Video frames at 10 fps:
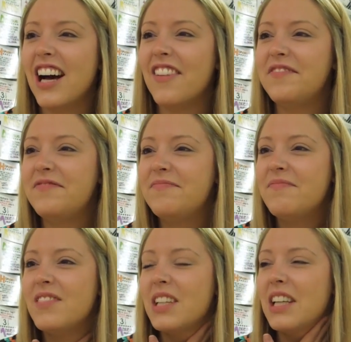a
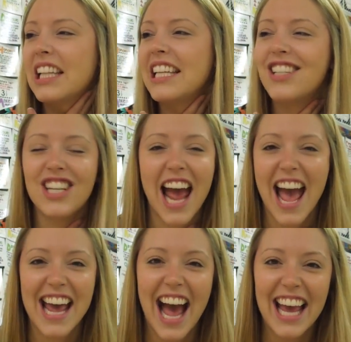
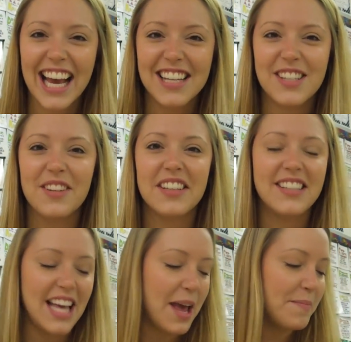cliche, I guess you
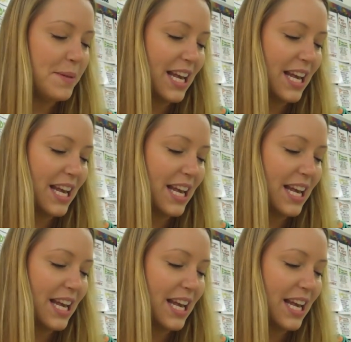could say.